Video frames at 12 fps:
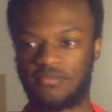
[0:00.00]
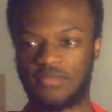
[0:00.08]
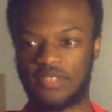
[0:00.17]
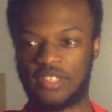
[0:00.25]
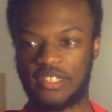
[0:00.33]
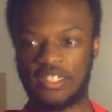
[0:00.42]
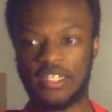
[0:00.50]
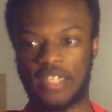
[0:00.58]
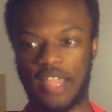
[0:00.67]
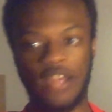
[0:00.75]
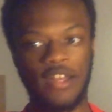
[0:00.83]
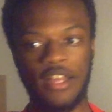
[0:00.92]
as I said,
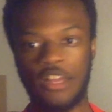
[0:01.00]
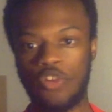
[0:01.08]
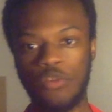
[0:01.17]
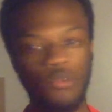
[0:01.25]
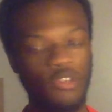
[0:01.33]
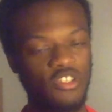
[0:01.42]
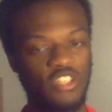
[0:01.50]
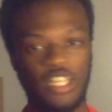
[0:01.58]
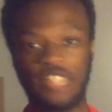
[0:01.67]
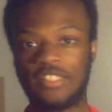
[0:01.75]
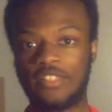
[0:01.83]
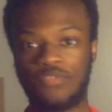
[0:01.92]
Canada had numerous
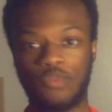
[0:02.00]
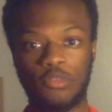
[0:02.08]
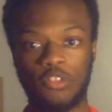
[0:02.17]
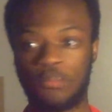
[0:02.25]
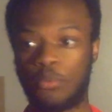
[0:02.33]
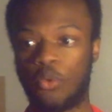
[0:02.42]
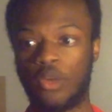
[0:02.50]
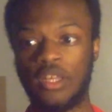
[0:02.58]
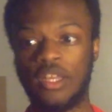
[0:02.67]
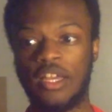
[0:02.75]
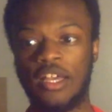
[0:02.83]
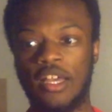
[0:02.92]
chances from this
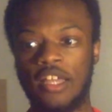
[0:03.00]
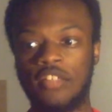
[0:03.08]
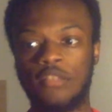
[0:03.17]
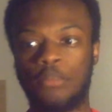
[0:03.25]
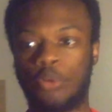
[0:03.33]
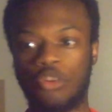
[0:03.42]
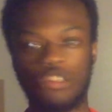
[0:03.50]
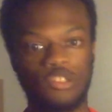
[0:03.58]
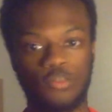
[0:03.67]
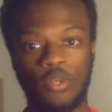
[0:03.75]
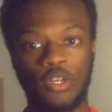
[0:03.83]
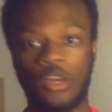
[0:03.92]
point, and the ball
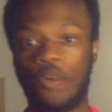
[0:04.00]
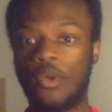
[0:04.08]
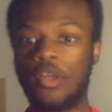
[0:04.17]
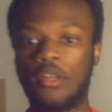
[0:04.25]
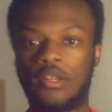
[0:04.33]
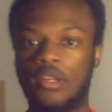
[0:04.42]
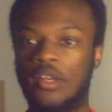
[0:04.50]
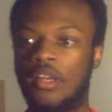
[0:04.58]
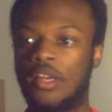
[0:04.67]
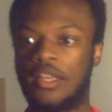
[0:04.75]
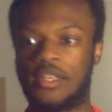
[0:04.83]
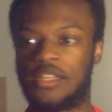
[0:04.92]
just wouldn't go in.
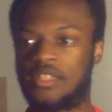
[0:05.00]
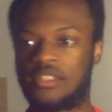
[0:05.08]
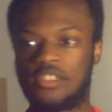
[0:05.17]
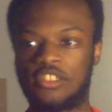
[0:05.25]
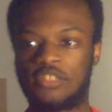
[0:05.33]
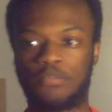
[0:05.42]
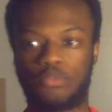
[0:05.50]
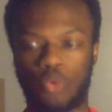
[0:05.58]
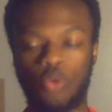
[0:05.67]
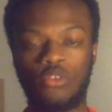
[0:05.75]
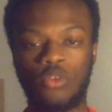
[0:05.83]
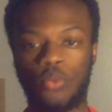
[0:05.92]
And it just
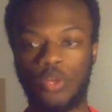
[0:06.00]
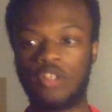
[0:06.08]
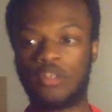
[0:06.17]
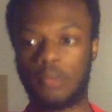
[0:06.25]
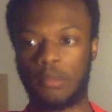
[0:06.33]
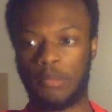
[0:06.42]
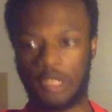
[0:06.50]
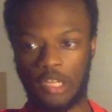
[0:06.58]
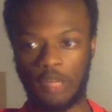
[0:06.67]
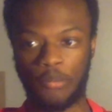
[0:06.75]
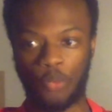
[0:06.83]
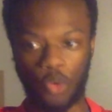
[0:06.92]
broke the rhythm, and
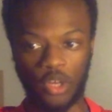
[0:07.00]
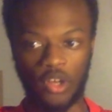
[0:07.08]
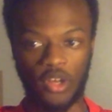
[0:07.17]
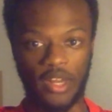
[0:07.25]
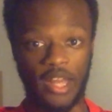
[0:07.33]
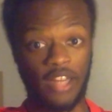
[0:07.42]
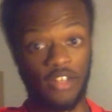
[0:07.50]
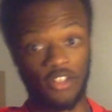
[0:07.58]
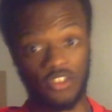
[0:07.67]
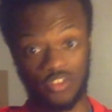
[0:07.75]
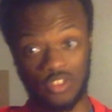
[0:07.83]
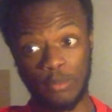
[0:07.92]
Milan Borjan had
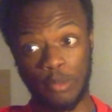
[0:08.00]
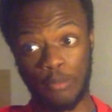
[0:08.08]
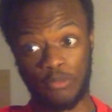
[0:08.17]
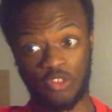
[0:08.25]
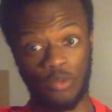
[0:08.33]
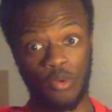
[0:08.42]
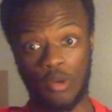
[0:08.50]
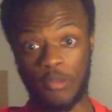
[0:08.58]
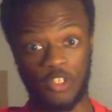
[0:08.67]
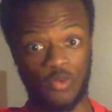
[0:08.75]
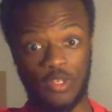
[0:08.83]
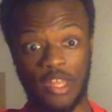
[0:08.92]
another slip-up somewhere in
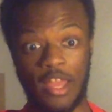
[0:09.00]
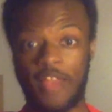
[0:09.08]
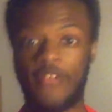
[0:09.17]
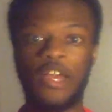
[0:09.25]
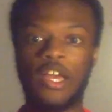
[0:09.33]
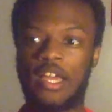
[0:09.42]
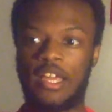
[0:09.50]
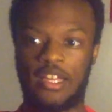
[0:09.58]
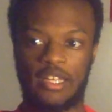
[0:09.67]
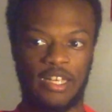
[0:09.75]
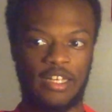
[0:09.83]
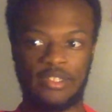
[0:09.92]
between that,
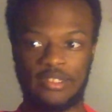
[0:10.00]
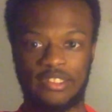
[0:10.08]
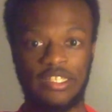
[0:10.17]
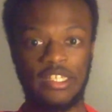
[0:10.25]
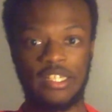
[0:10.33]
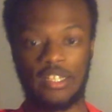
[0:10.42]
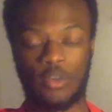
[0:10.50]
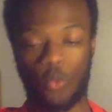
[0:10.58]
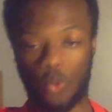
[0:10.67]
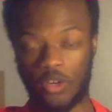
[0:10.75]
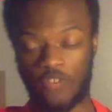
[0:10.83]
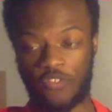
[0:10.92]
and it conceded a
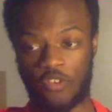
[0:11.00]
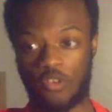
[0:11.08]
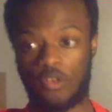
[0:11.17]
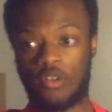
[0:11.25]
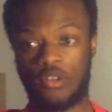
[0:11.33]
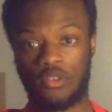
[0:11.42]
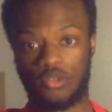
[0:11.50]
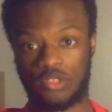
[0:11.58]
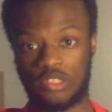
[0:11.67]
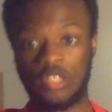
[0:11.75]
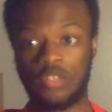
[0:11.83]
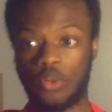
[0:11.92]
corner for Los
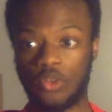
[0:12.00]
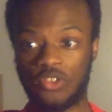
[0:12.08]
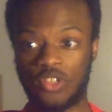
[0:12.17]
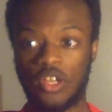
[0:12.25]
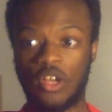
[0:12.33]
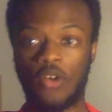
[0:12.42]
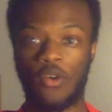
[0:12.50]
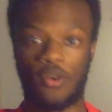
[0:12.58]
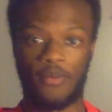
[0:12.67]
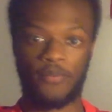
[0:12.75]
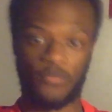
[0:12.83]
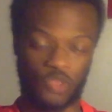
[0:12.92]
Ticos,
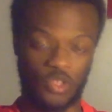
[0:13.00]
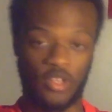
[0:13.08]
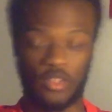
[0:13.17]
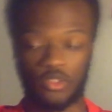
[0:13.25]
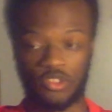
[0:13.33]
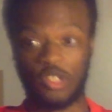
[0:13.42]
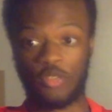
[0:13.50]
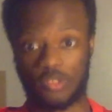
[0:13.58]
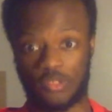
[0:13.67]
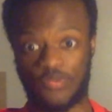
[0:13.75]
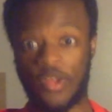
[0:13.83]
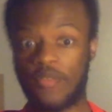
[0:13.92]
or in Los Ticos'
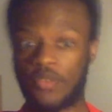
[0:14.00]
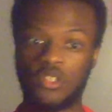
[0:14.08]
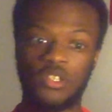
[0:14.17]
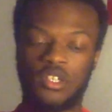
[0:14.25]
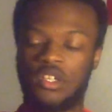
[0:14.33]
favor.